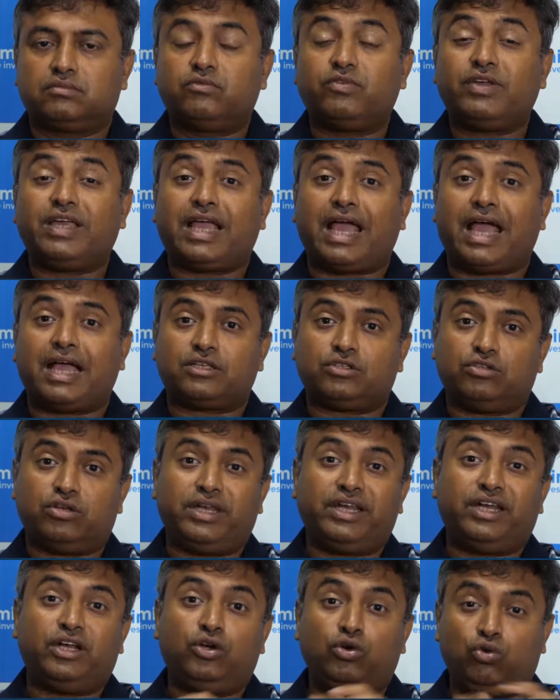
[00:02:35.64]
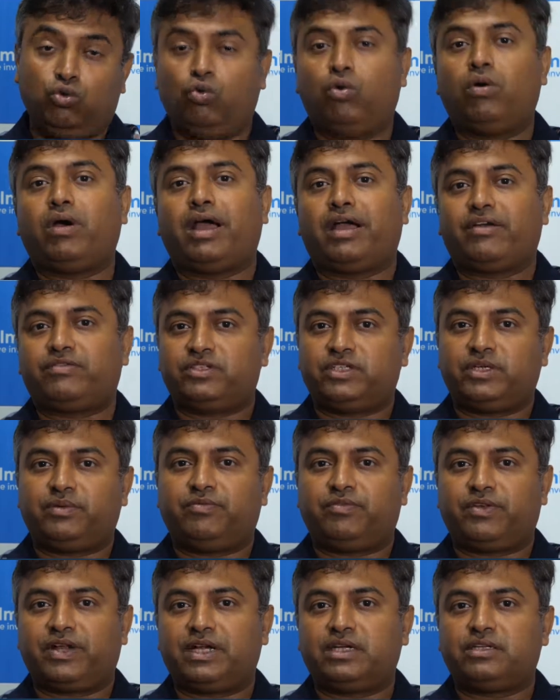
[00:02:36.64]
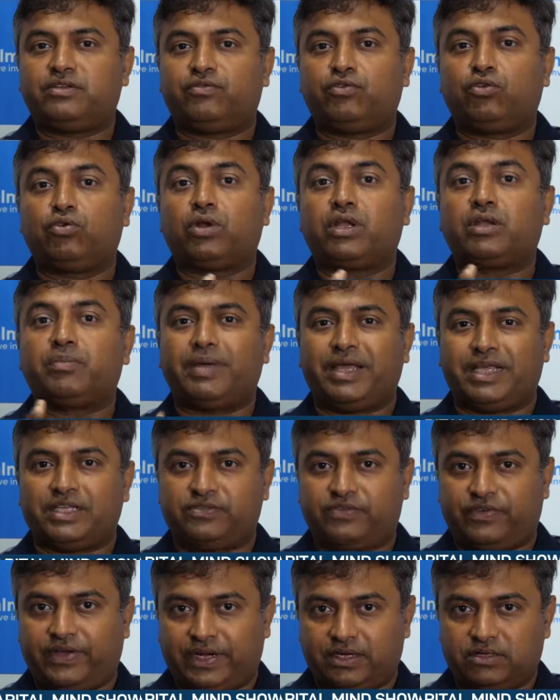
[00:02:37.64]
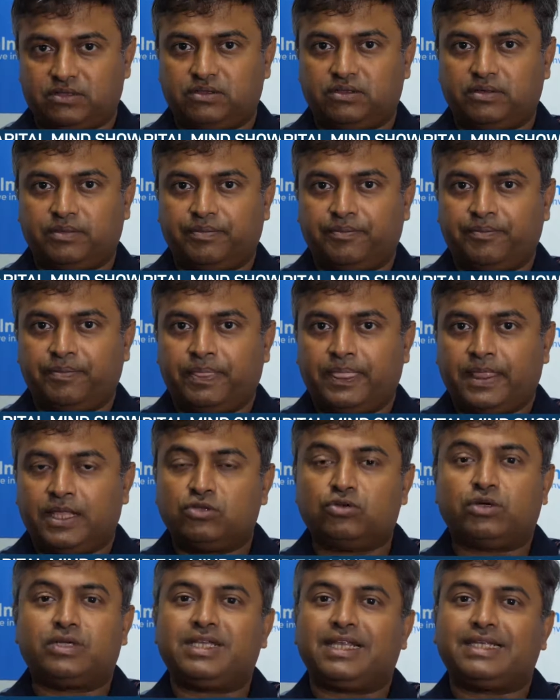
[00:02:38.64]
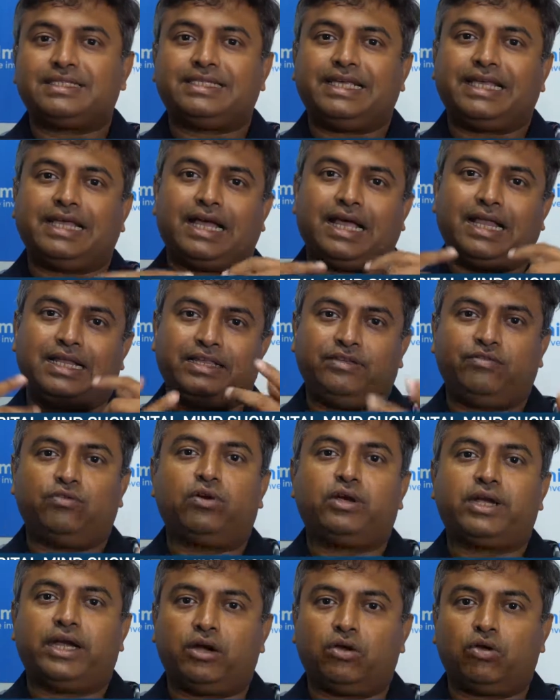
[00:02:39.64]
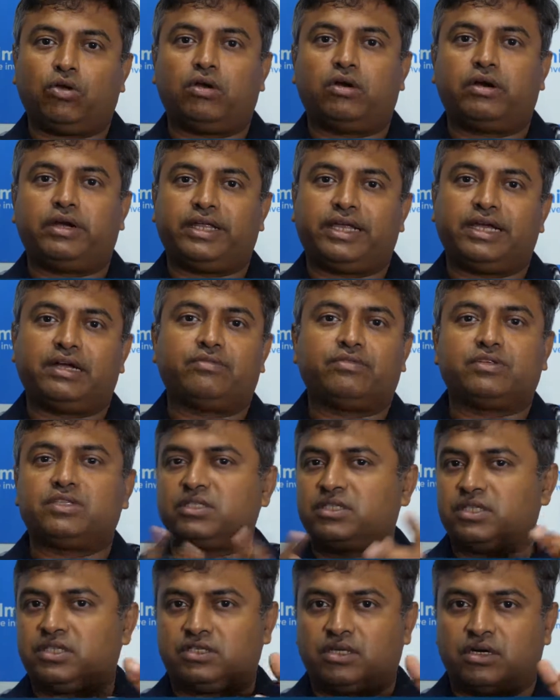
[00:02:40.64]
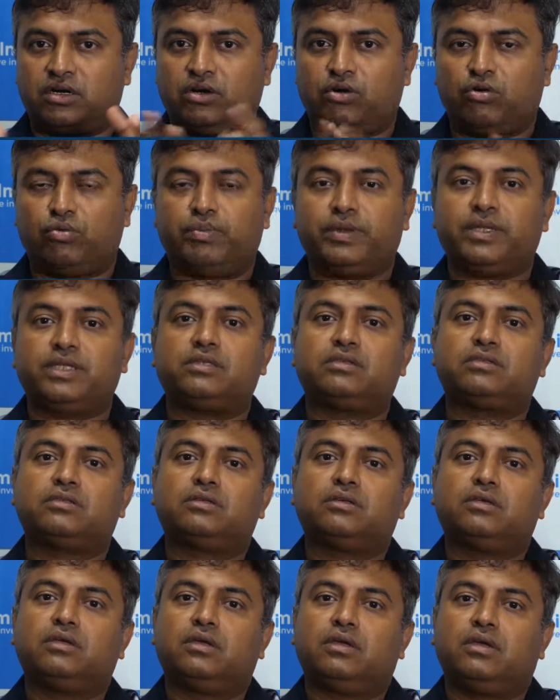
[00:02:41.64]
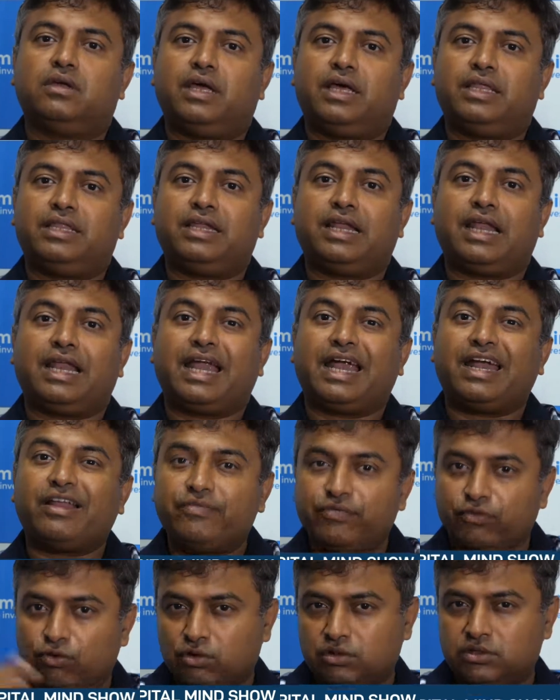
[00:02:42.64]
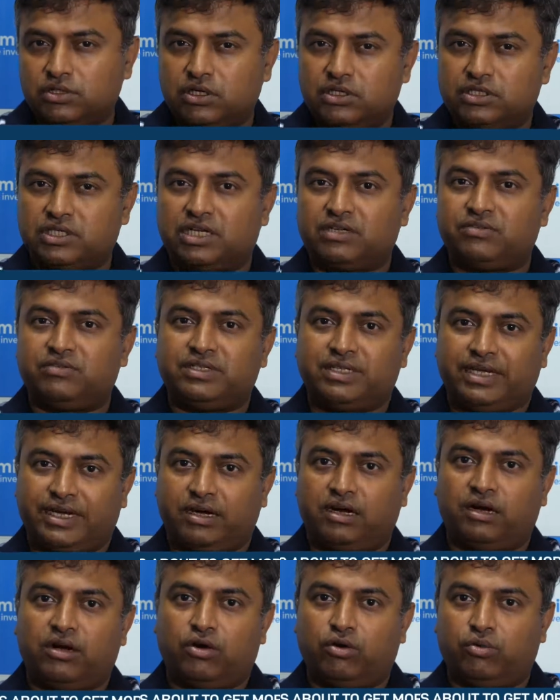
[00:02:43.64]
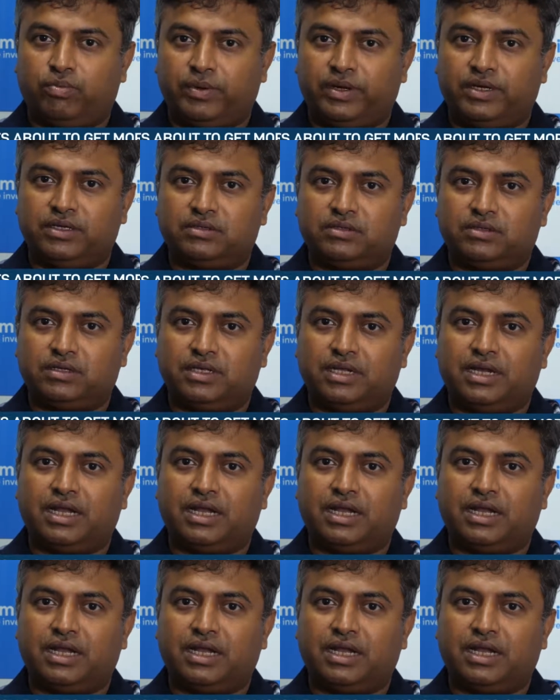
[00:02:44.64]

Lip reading: We actually do have cheap flights if you look at base fares. So it's like saying I'll give you a $10 ticket which is 600 rupees, and then I'll add a fuel surcharge is 800 rupees.